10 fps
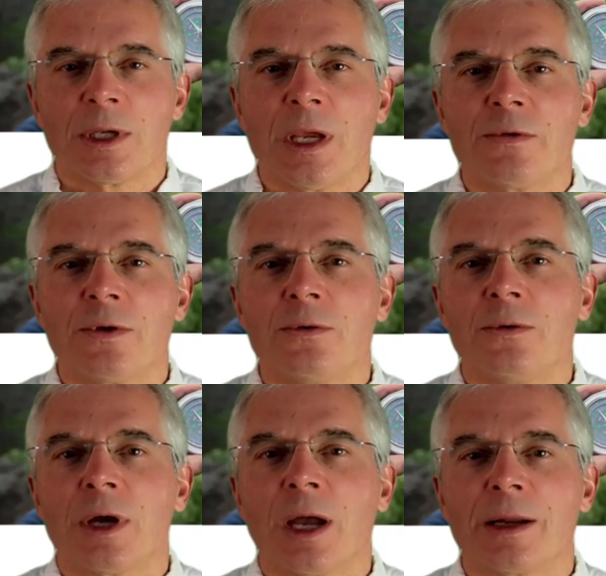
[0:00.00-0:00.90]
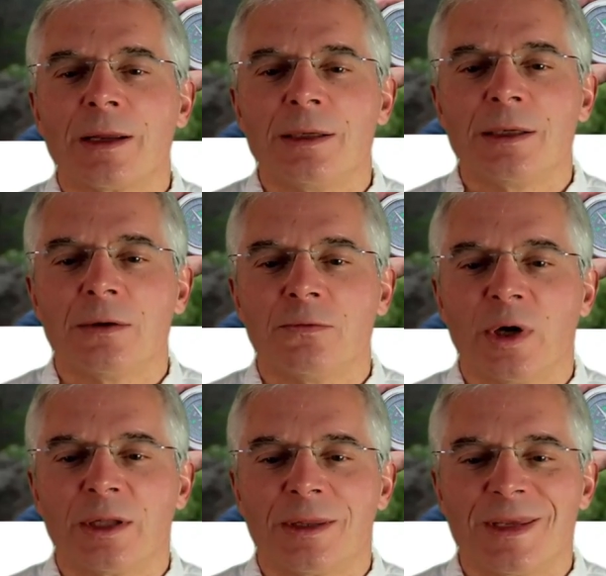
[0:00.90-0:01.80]
give you an idea of
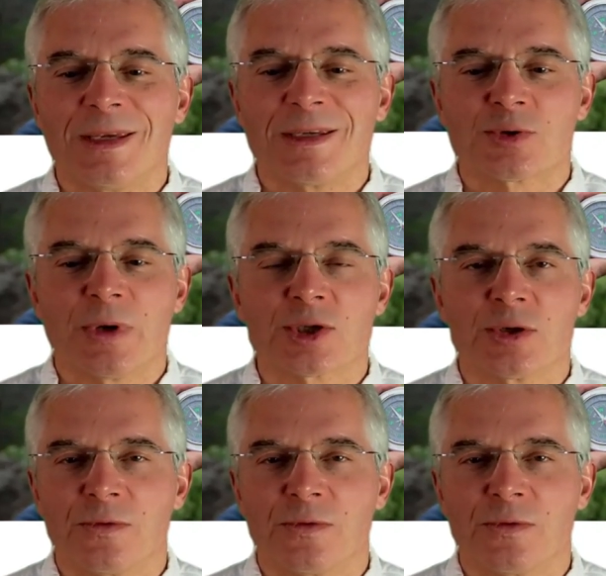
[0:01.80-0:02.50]
what the structure